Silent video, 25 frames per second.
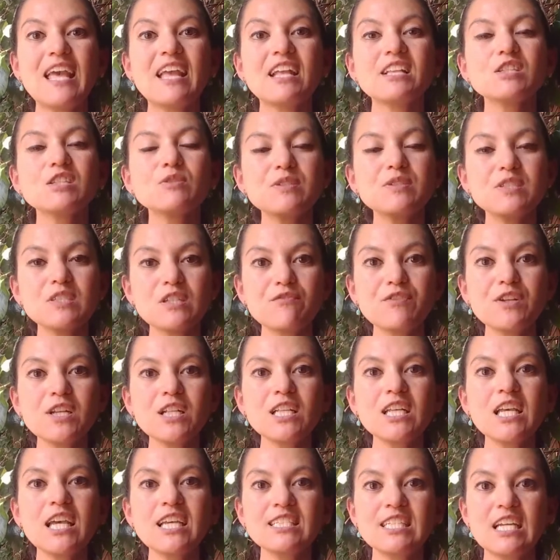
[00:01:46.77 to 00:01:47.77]
and
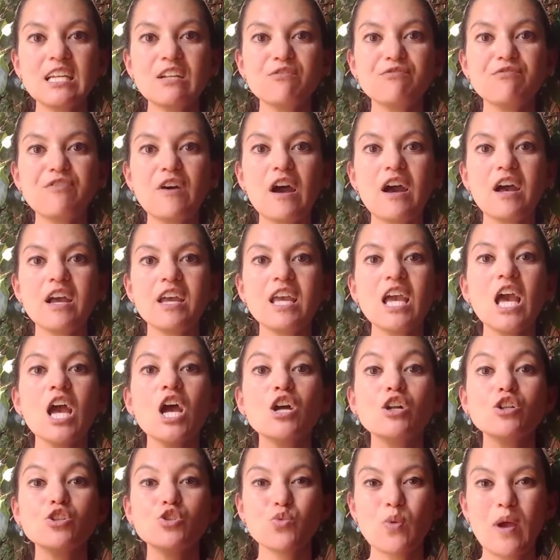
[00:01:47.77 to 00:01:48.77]
specifically identify
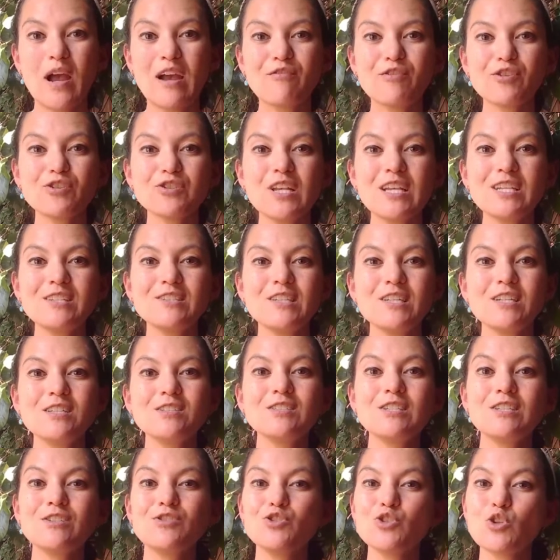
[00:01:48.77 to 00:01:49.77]
driver's
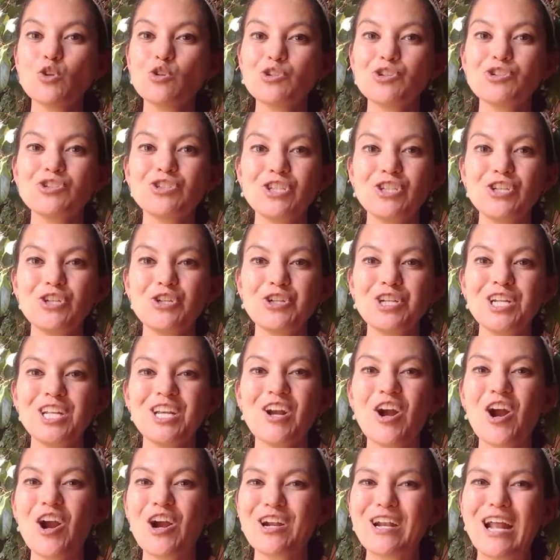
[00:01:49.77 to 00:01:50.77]
license and social security
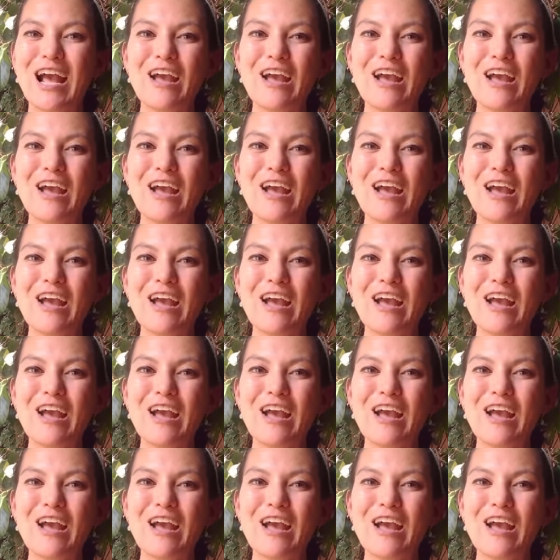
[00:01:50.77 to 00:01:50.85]
card.